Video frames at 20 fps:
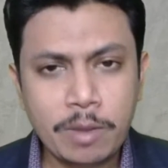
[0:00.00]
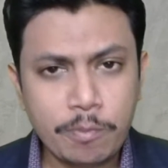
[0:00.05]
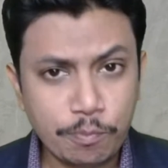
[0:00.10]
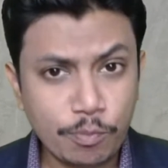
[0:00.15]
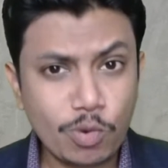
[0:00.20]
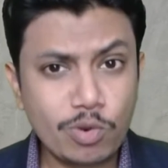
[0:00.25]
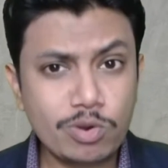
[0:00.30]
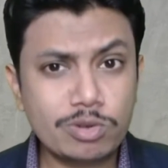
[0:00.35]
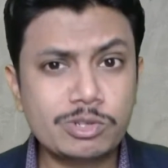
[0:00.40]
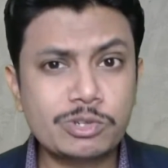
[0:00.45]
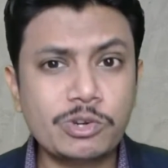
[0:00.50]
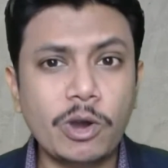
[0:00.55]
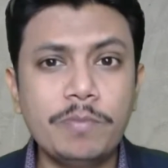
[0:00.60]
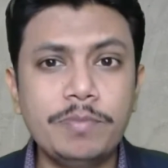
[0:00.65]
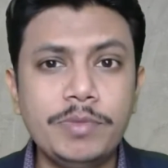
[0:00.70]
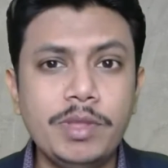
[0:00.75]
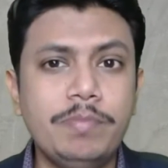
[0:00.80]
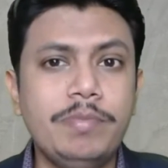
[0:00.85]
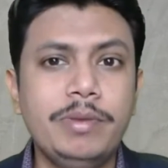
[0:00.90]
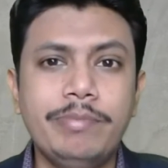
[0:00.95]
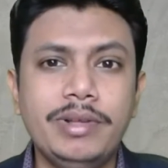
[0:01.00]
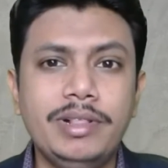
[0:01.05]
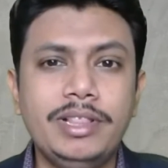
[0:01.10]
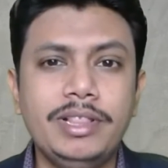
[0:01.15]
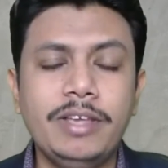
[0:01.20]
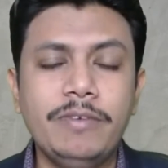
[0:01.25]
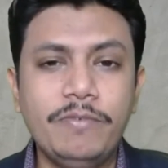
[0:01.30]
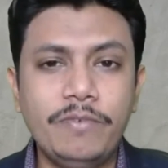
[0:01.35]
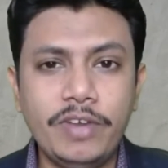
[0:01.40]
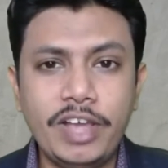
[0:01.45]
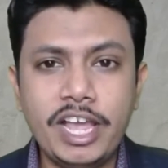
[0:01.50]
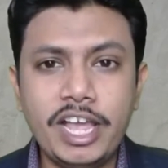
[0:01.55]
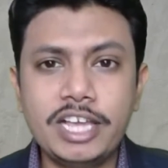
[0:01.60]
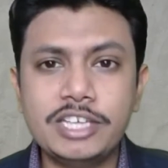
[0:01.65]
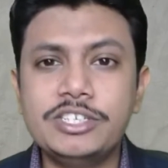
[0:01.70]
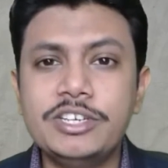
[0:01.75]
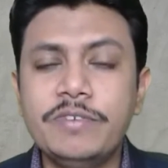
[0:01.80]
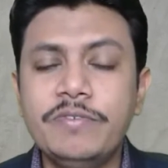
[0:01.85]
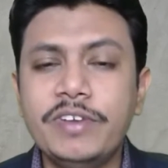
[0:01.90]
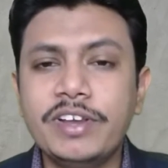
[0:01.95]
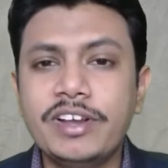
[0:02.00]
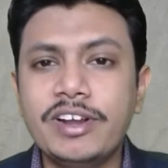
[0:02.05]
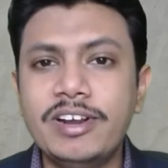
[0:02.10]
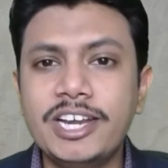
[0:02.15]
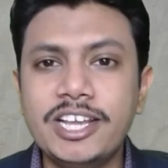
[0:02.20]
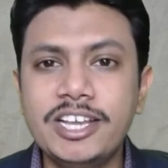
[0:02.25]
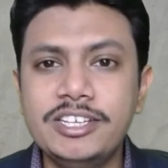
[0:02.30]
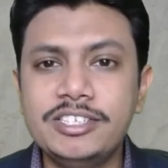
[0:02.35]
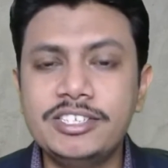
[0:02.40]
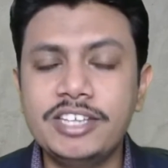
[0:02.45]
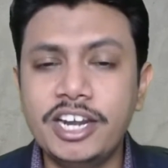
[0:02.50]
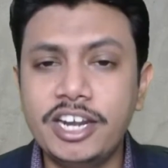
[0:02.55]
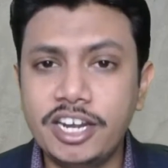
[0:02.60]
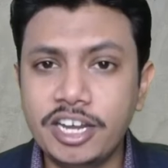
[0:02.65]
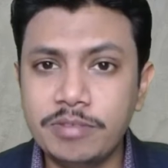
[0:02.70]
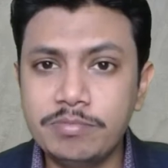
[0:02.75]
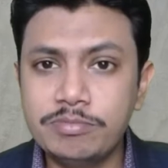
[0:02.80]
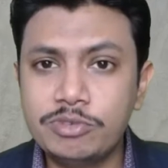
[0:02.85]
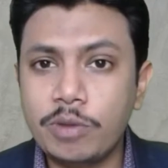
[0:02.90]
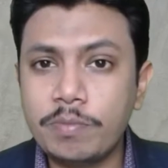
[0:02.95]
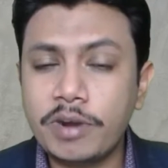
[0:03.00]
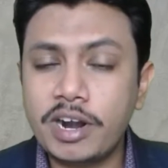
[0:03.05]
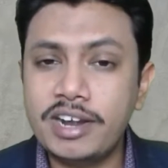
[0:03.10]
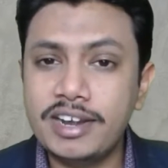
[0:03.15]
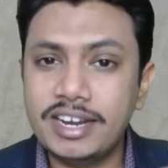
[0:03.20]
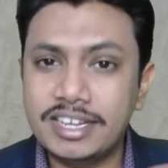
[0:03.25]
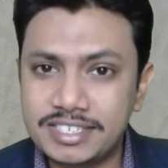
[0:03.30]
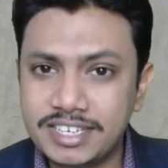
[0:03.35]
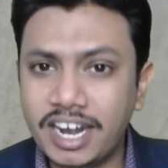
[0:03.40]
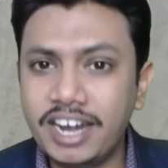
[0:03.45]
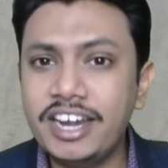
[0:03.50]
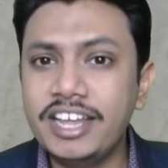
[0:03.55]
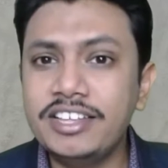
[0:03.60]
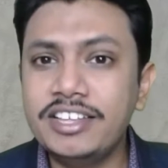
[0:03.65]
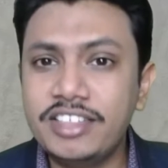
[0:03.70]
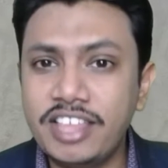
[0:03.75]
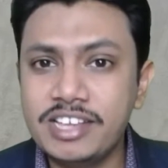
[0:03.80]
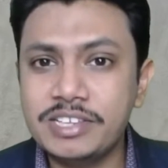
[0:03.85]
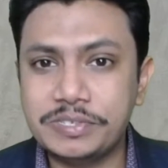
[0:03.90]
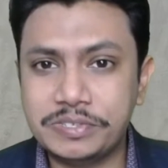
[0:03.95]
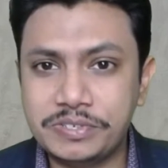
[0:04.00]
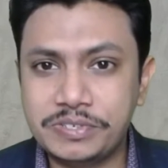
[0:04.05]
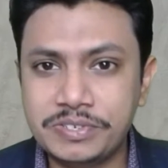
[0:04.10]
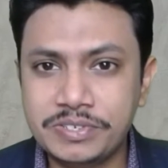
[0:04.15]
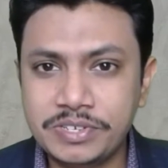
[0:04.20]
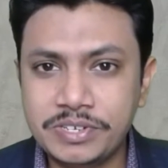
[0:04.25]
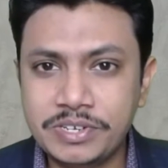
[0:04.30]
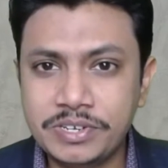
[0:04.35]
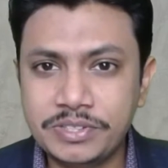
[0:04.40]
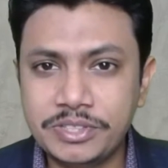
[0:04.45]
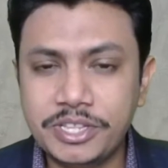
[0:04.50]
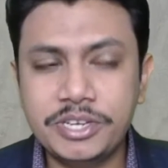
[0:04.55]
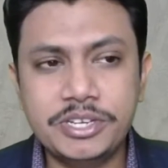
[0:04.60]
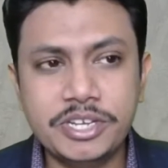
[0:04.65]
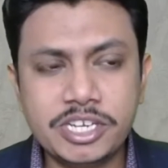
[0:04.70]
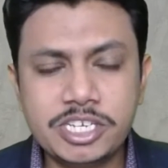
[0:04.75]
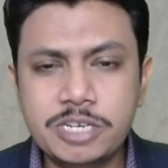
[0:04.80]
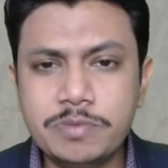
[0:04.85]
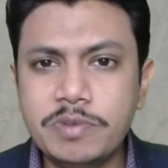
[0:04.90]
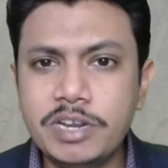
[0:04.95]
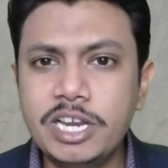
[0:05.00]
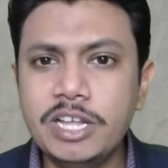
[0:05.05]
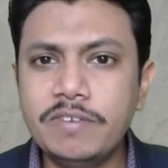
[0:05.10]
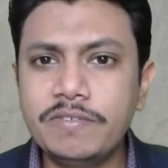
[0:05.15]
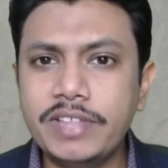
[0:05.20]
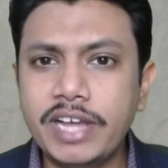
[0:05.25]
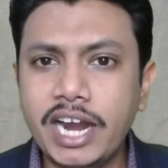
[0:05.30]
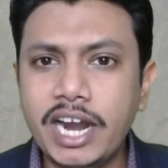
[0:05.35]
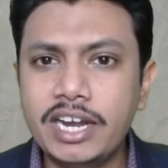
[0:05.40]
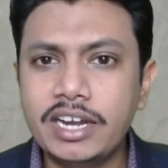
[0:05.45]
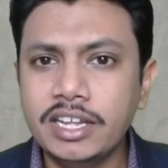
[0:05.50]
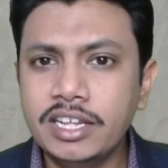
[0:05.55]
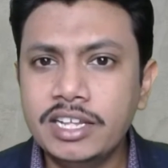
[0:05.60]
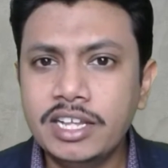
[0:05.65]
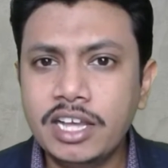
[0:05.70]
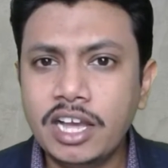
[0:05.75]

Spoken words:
Most of the people, they face difficulties in terms of understanding things. They just believe that